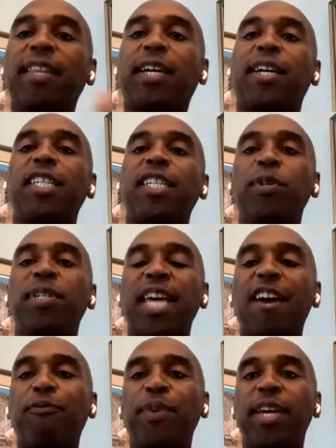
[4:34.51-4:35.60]
customers
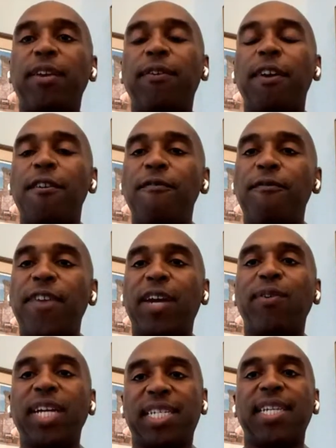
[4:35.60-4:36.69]
have been
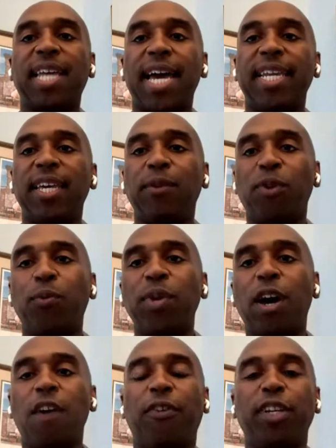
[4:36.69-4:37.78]
very excited when we
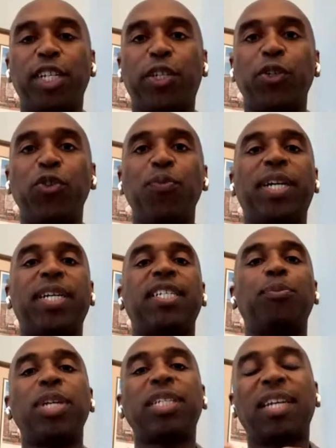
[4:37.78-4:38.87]
offer this tool because it
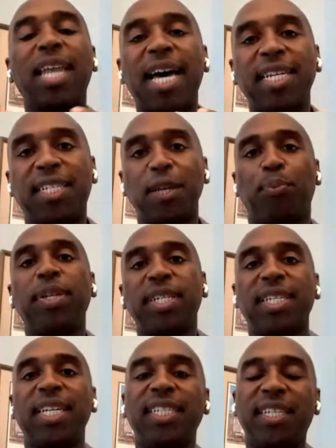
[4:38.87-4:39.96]
brings a lot of
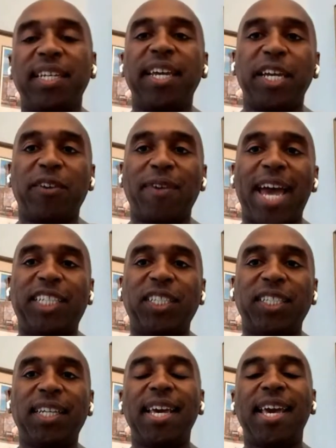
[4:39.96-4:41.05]
simplicity to the
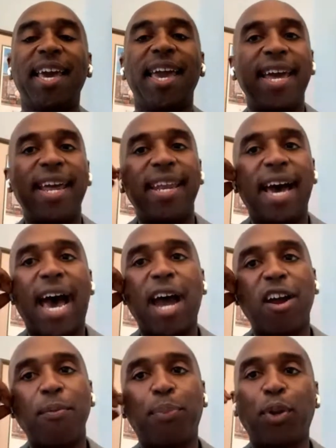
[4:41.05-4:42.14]
interaction, and
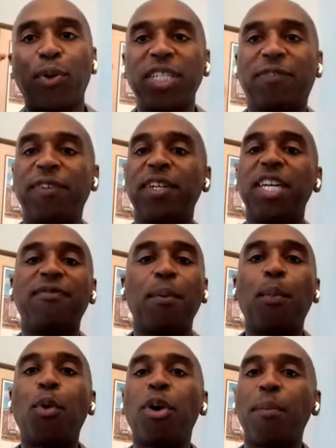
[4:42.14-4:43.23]
our employees feel even
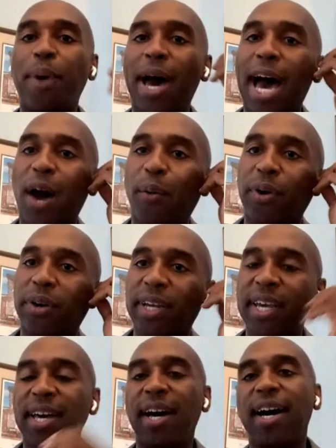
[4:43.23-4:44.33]
more empowered
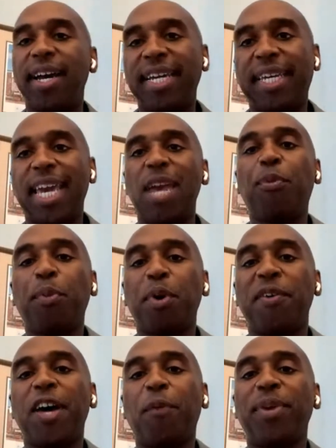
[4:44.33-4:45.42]
and capable
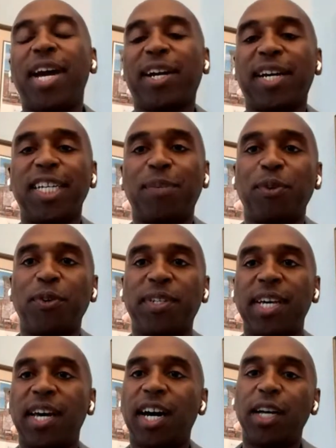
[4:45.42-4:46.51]
of helping our customers
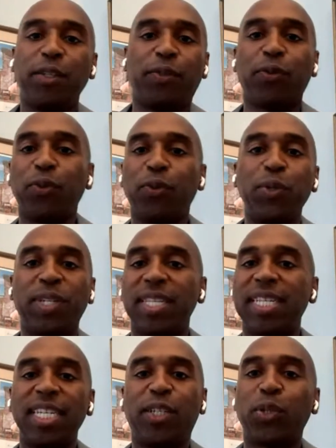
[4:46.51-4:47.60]
through using
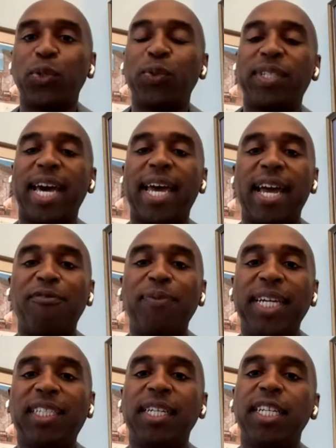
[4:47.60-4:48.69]
these tools that I've
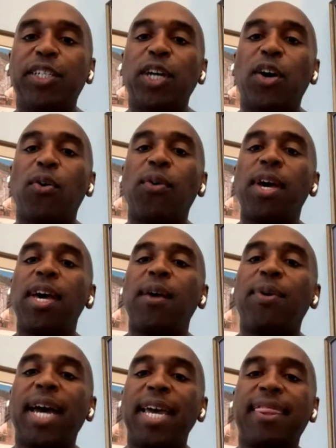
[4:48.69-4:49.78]
mentioned. And so
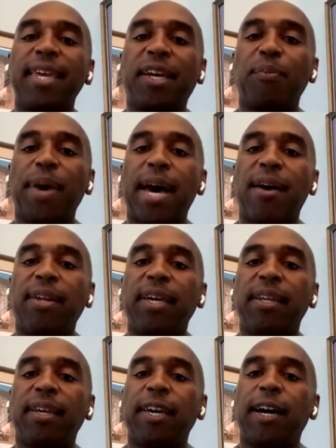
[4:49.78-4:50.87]
when I think about
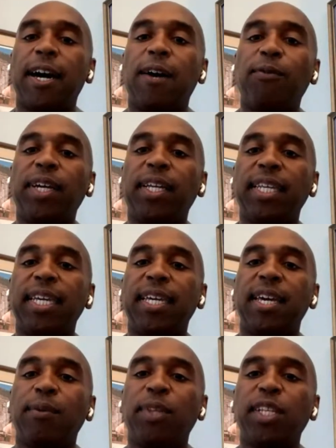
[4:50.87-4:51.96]
it, really
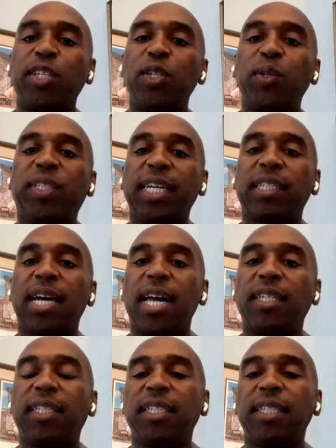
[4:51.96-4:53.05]
with this new
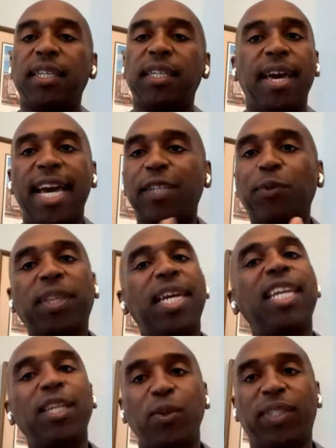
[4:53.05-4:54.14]
technology, as with
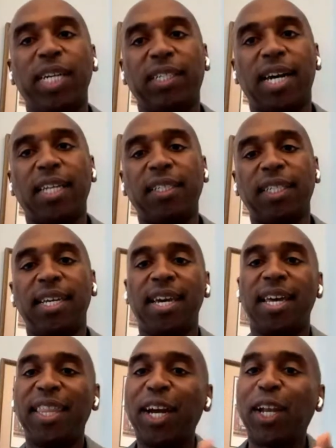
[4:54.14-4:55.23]
any new technology,
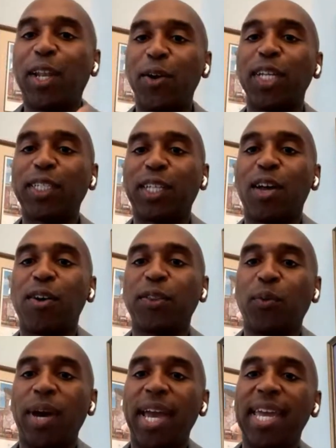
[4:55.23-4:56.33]
there are learnings along
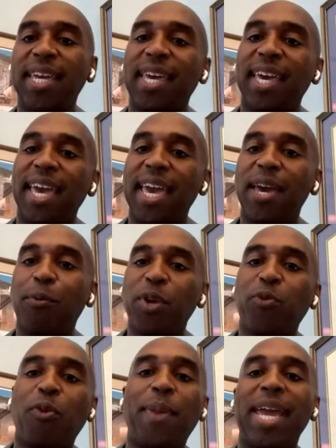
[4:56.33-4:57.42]
the way. and
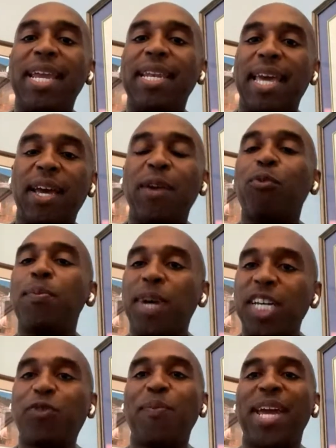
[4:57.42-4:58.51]
we
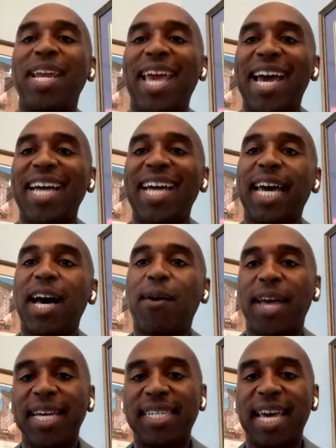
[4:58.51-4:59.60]
must remain agile
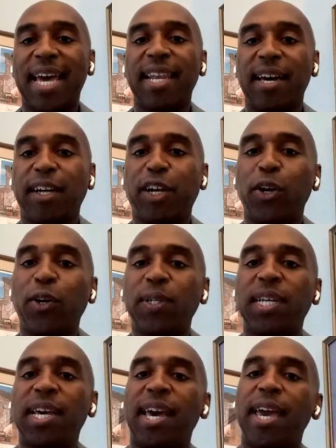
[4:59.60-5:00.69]
as that
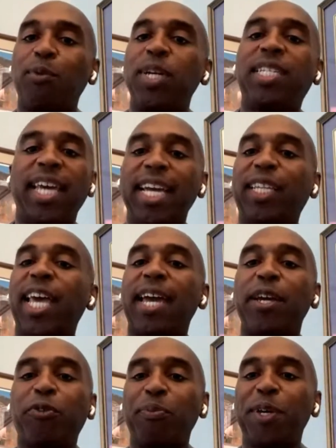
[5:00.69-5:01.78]
occurs. And we take that
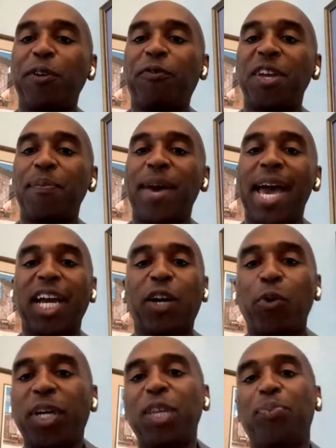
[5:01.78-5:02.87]
incremental feedback,
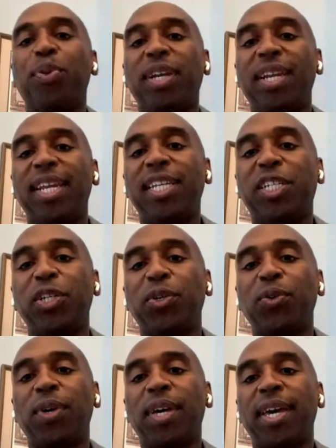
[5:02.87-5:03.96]
quickly put it
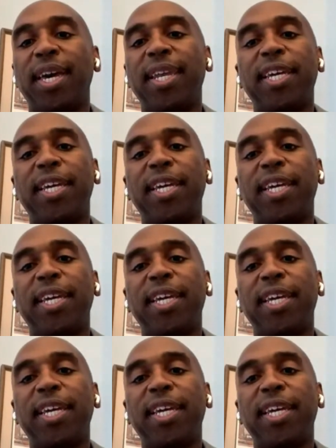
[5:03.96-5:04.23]
into an